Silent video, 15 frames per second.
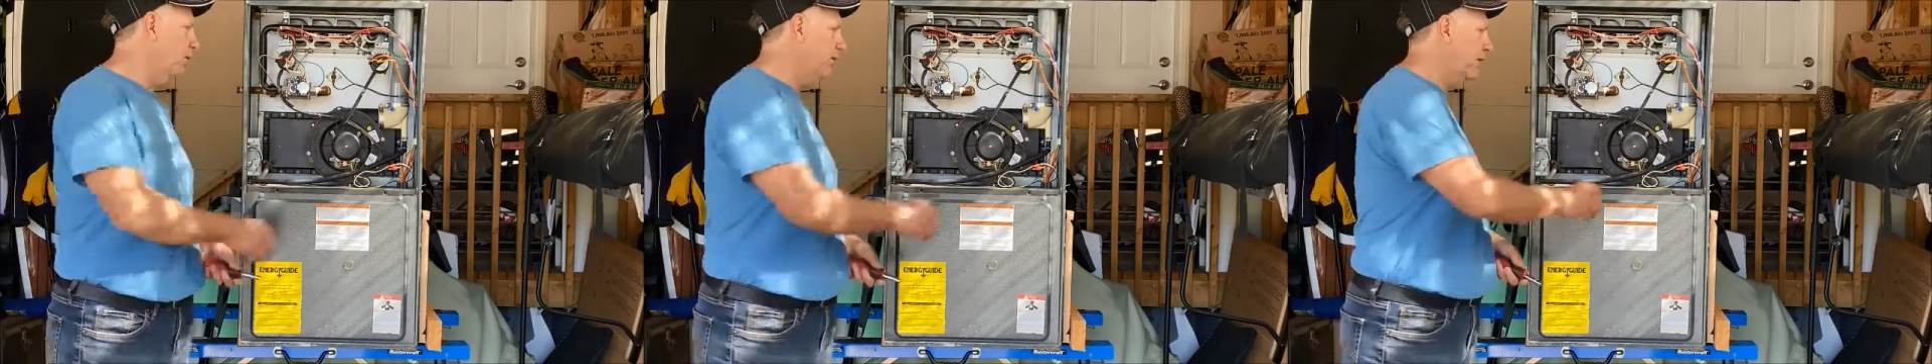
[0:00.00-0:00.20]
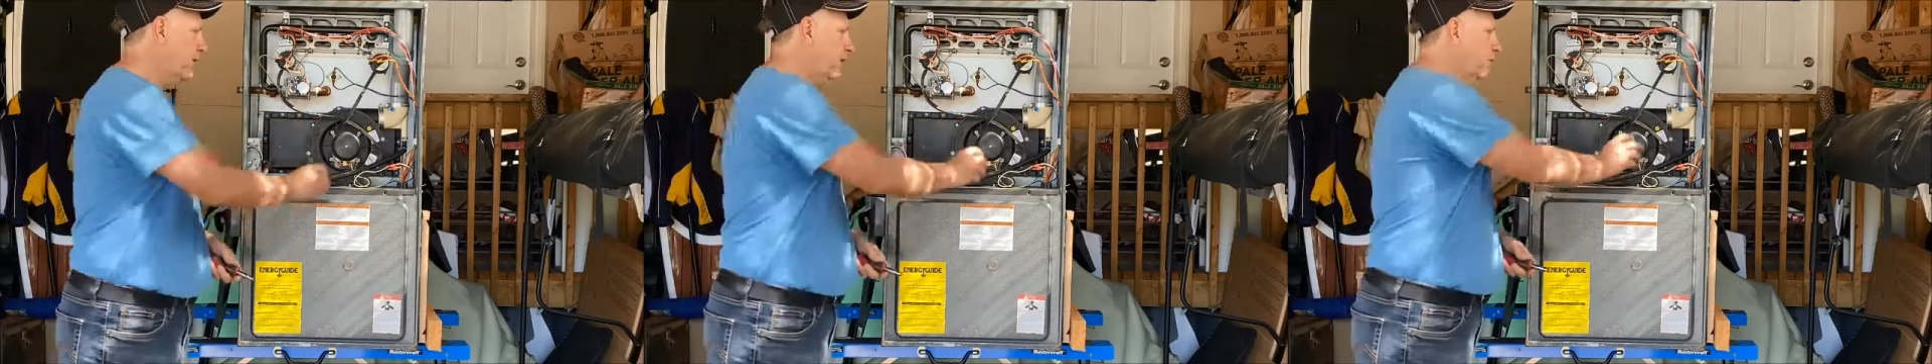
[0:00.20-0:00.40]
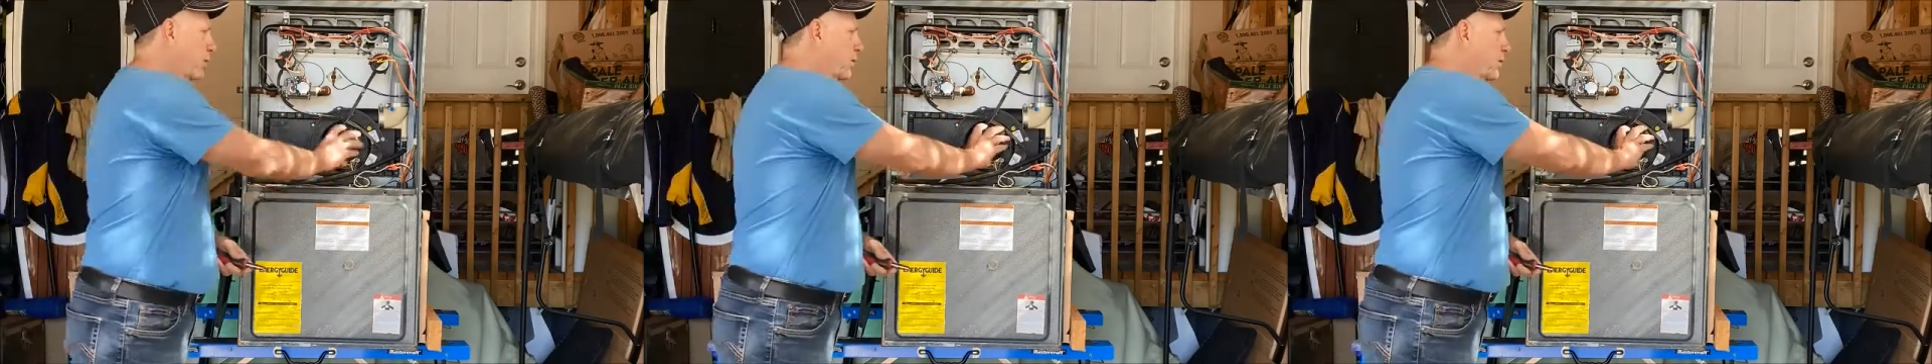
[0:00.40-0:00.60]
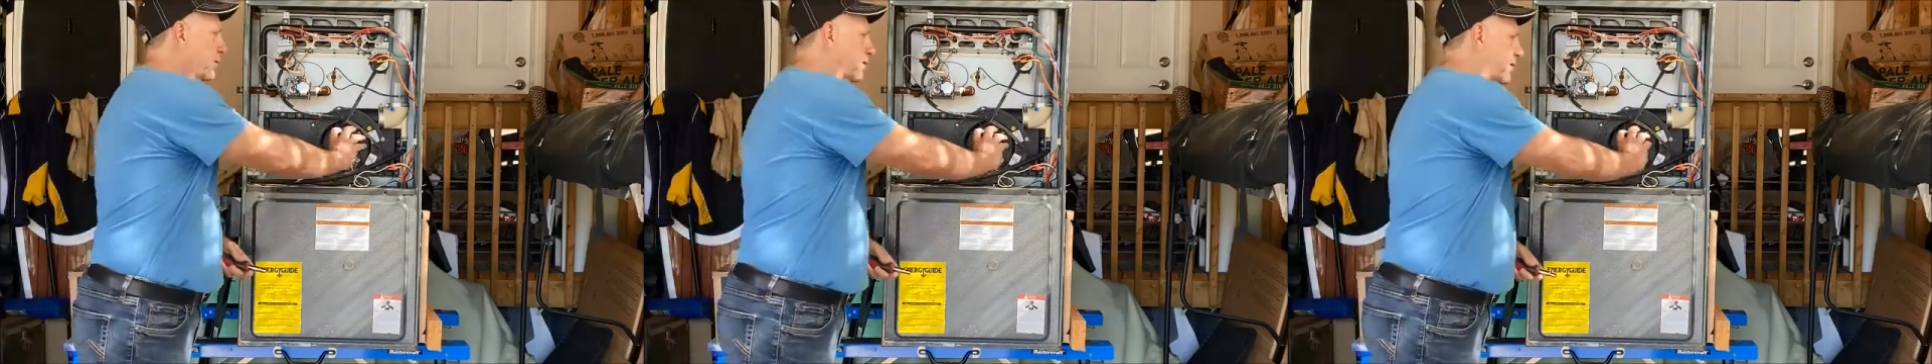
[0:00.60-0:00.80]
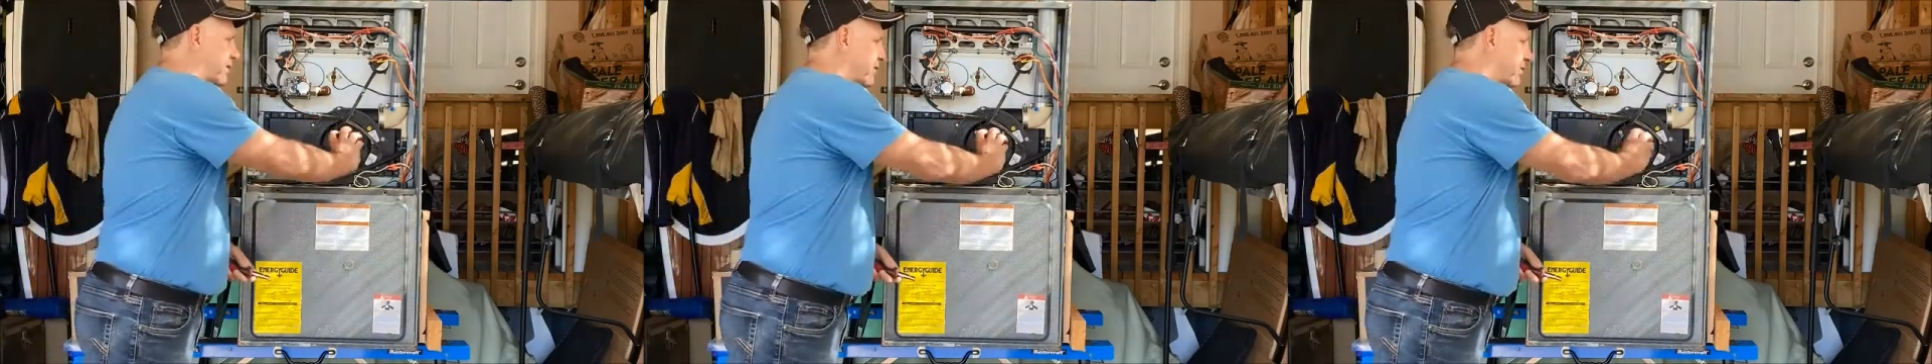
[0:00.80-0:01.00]
The Venter motor
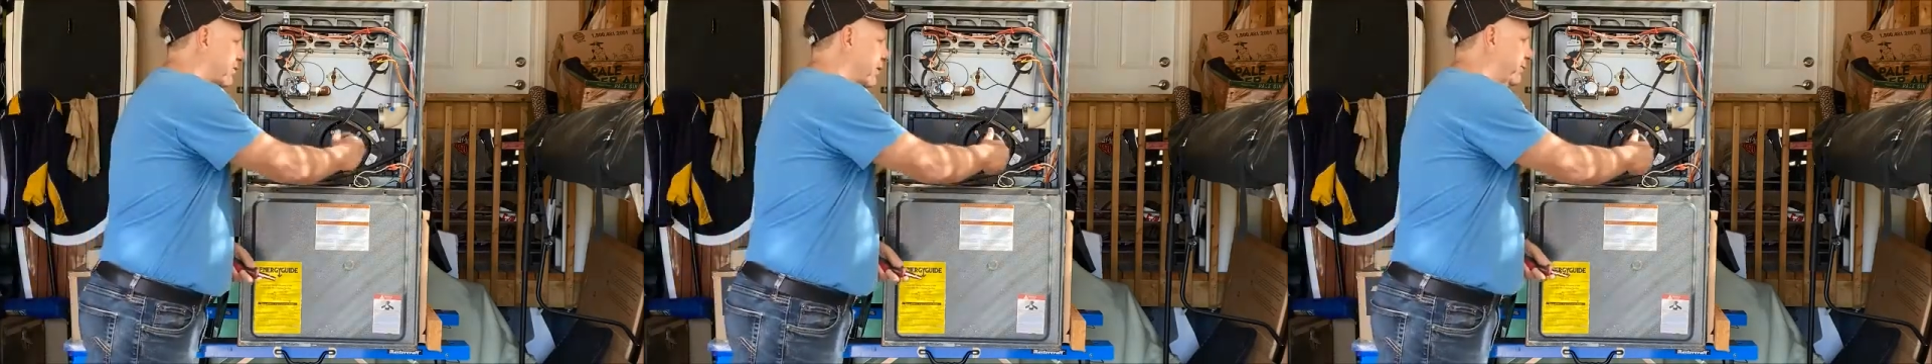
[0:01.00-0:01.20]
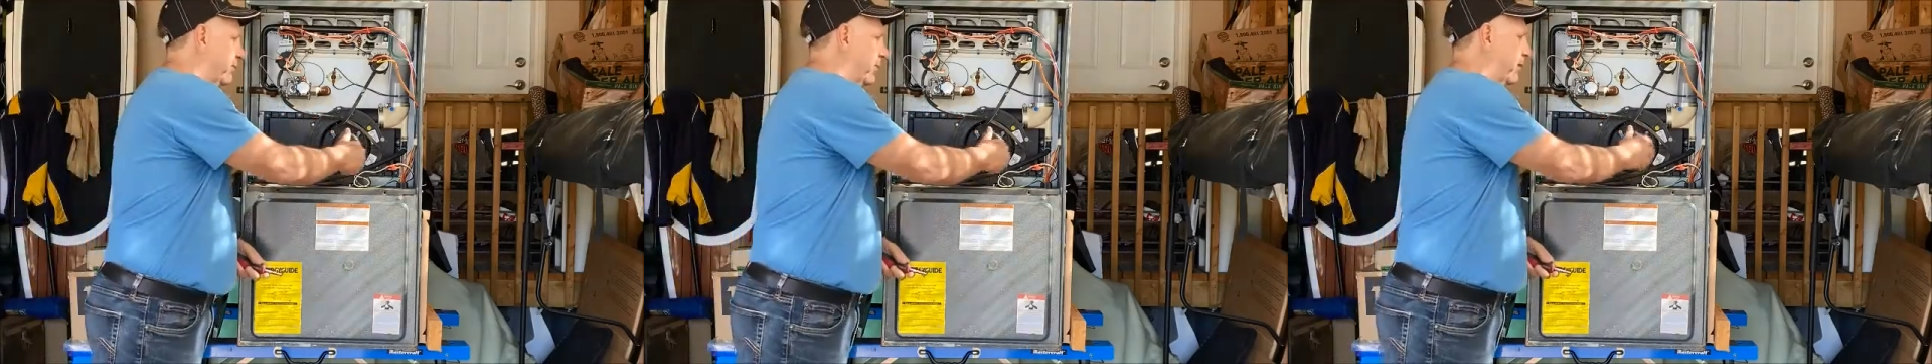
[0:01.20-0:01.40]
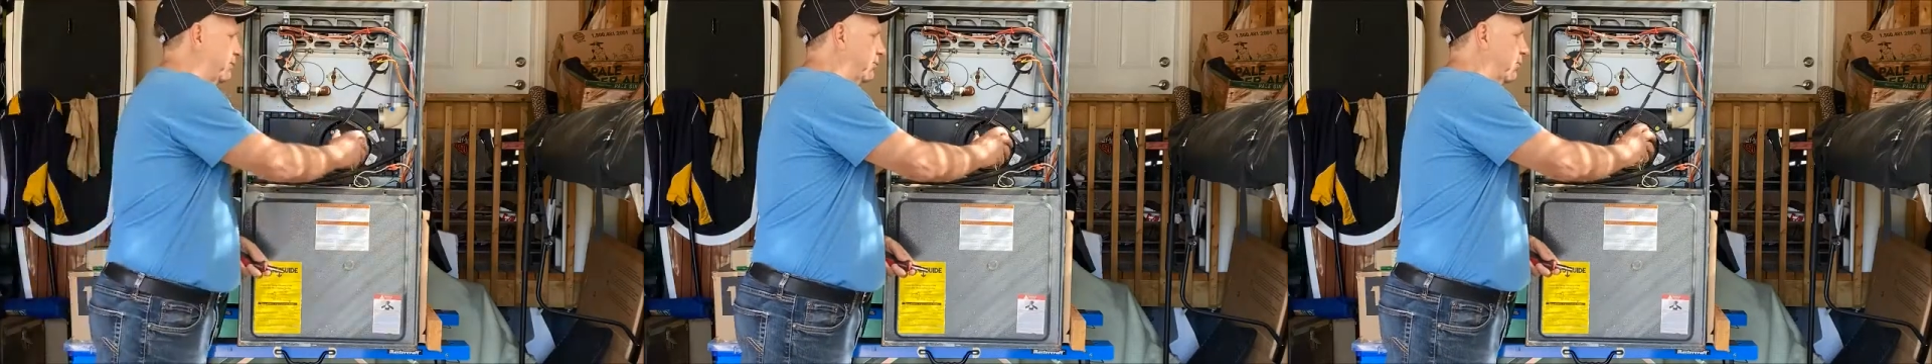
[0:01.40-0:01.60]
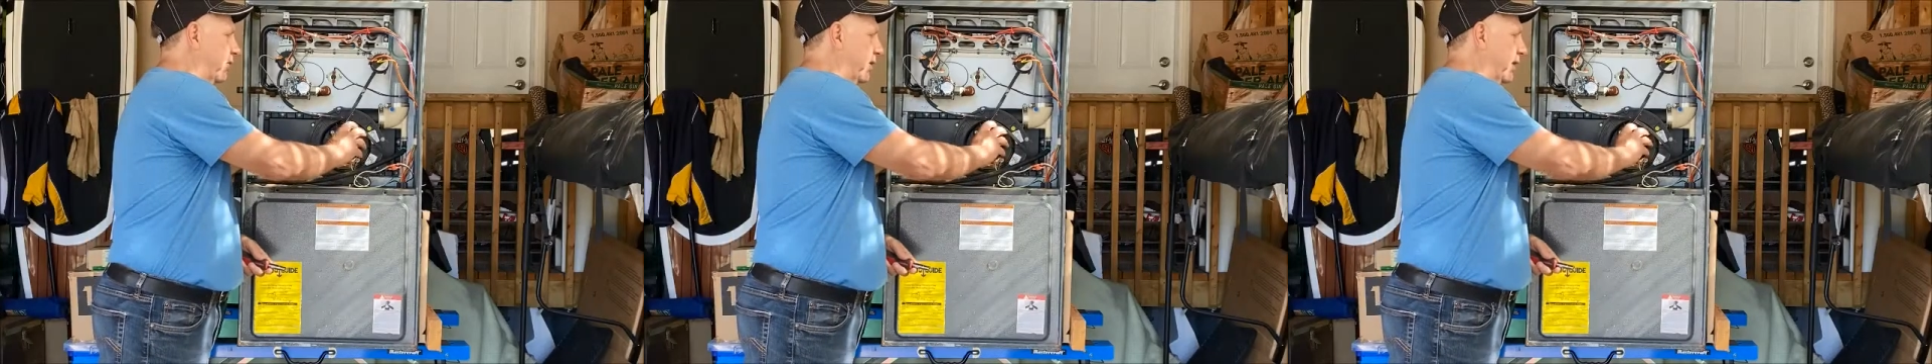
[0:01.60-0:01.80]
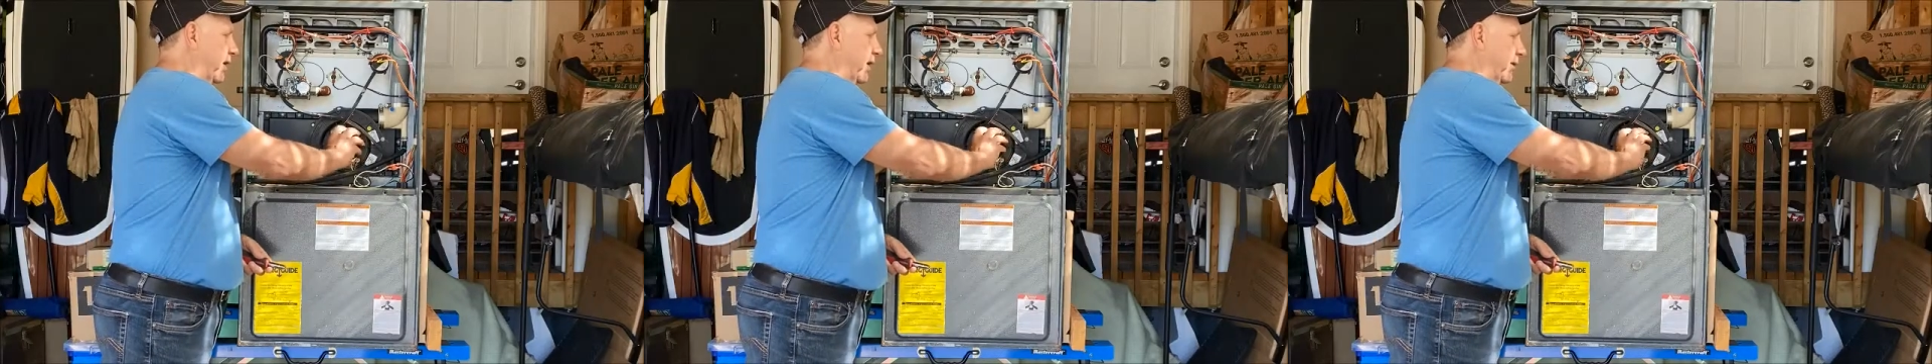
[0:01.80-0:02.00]
is extremely
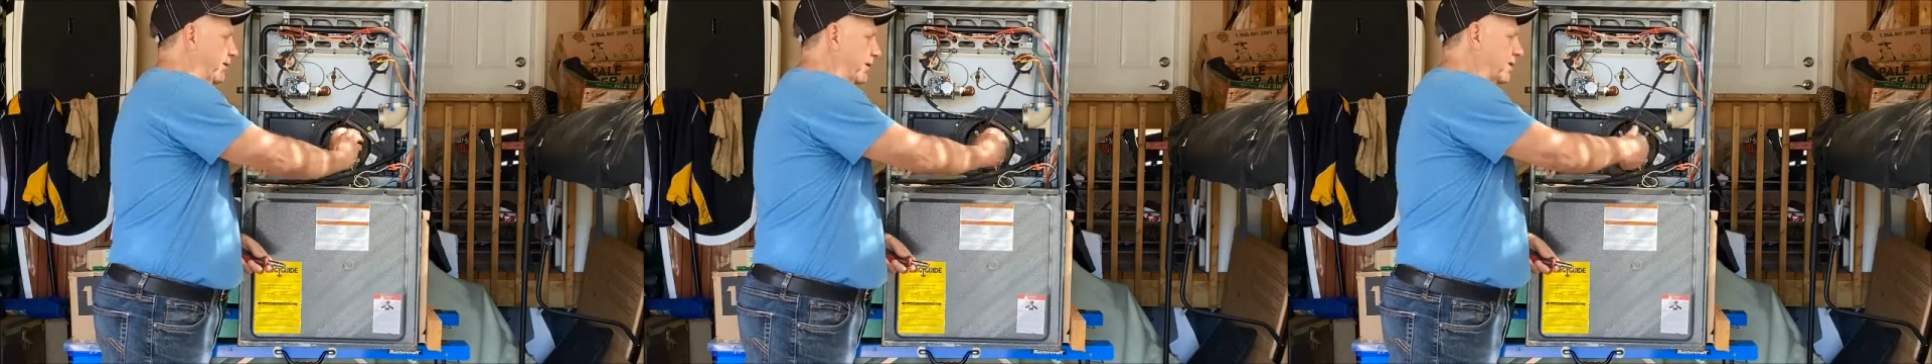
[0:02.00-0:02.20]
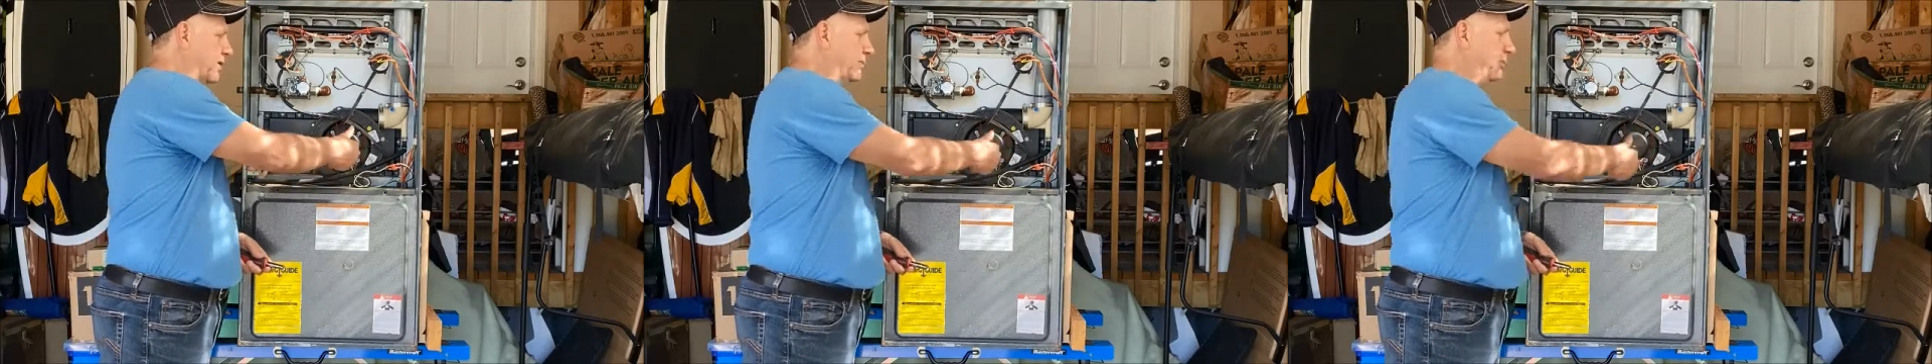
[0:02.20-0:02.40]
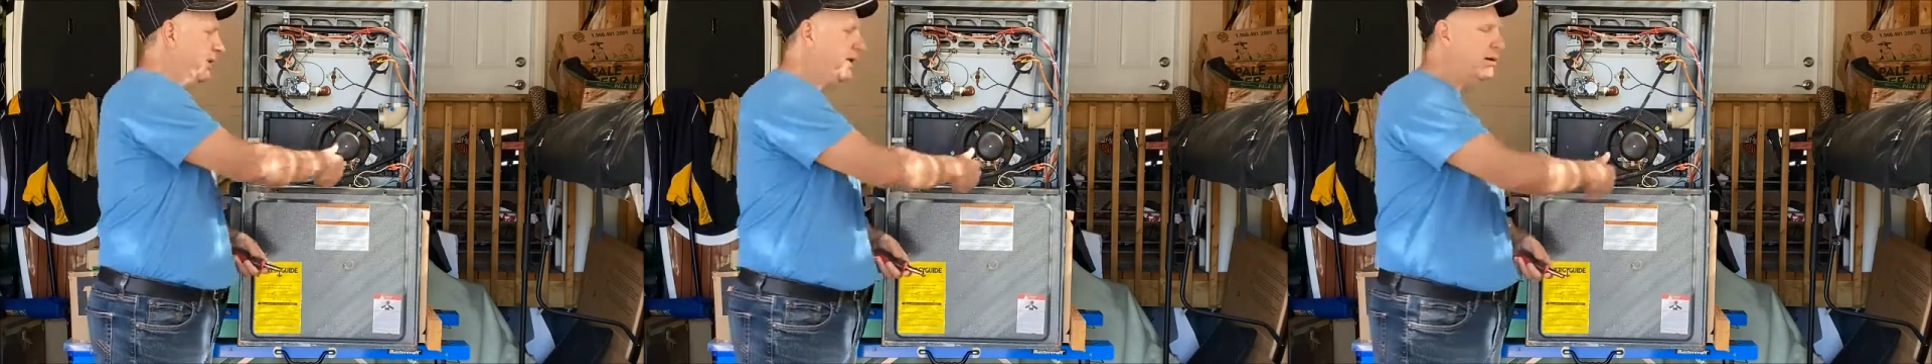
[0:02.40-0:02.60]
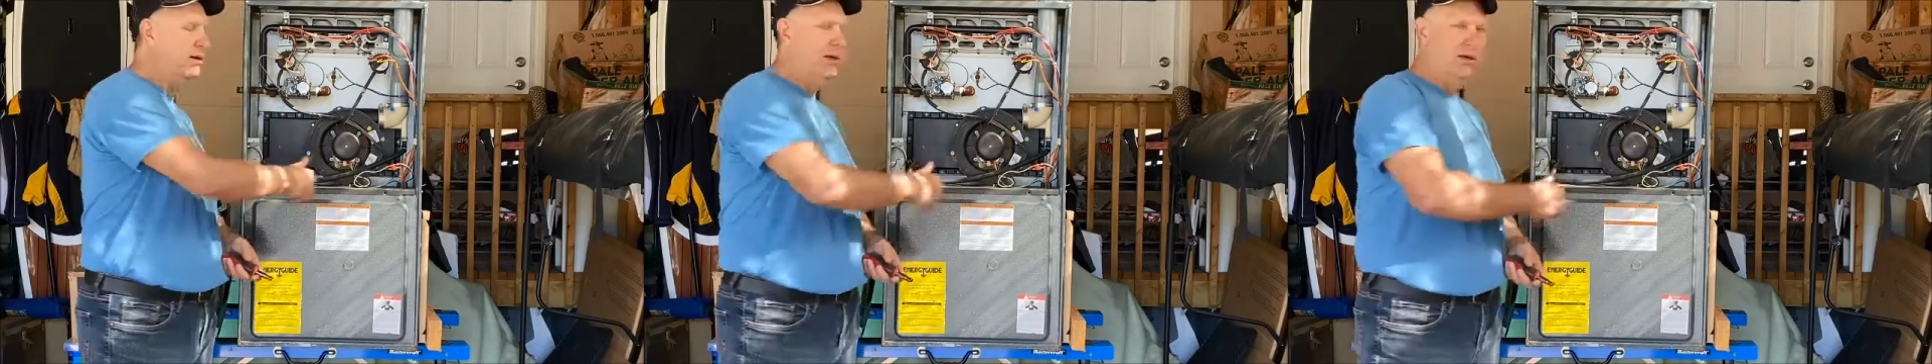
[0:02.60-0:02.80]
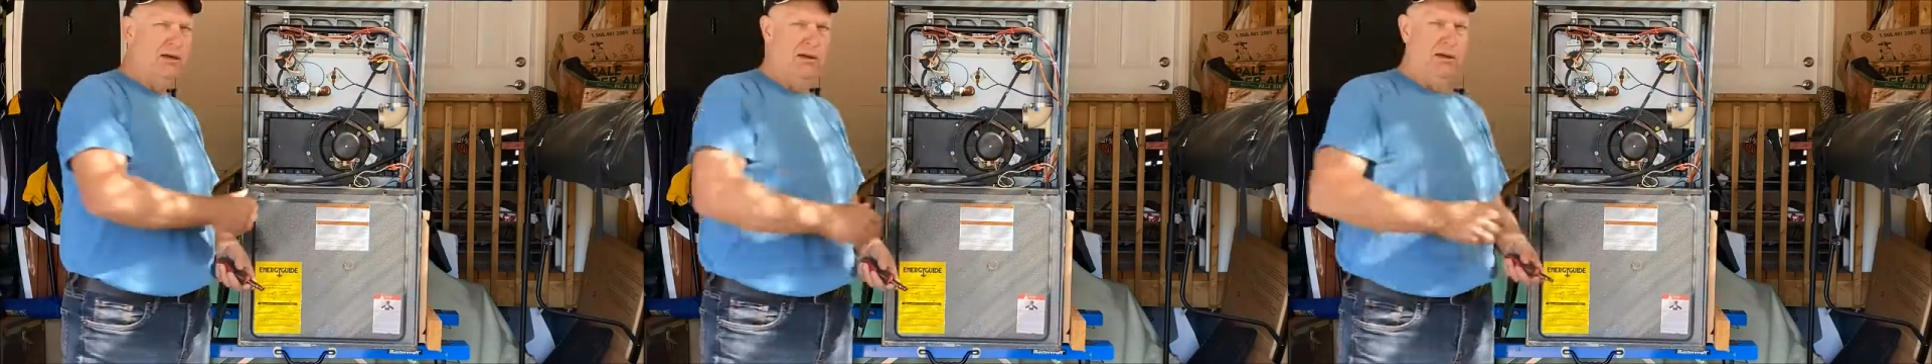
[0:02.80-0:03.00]
important. Give it a spin.